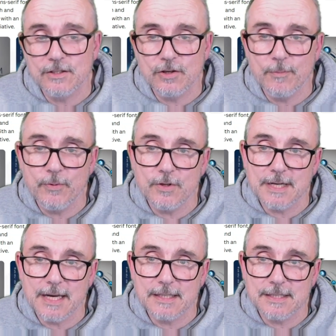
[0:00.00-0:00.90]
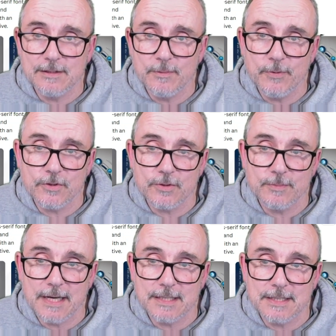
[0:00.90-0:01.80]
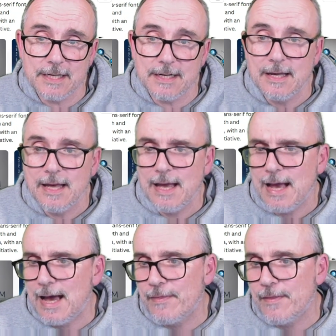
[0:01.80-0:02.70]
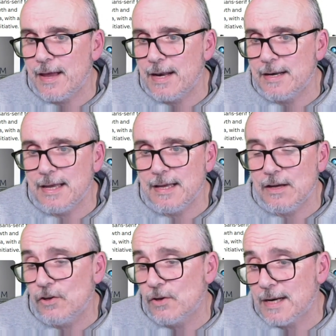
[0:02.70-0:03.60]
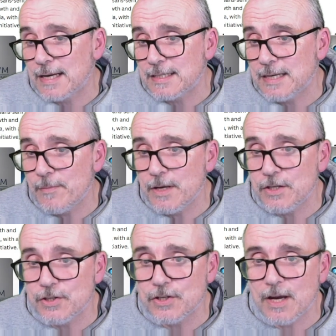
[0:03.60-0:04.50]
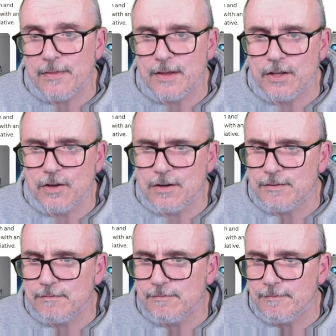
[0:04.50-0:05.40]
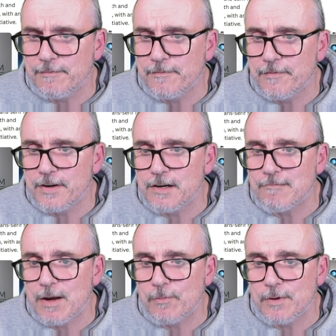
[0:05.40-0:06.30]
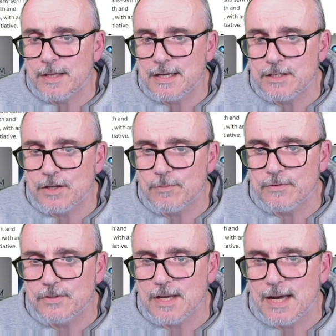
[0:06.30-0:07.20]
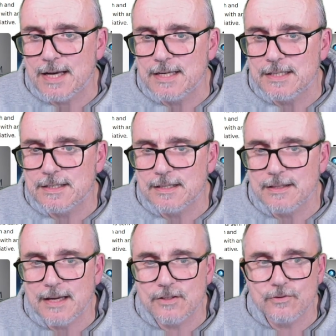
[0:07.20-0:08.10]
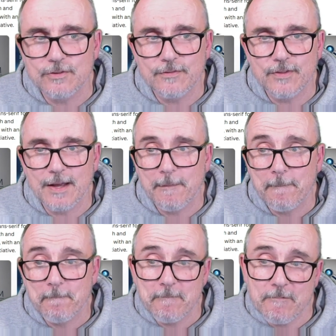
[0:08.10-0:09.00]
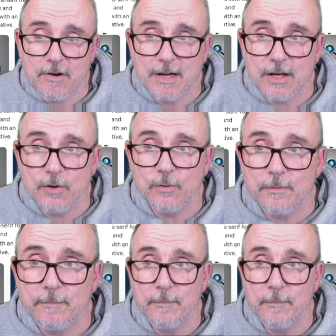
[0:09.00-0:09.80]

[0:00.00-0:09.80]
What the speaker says: So you put some text in, and then you can add an image, and then you can fiddle around with it in terms of size, that sort of thing. Really cool.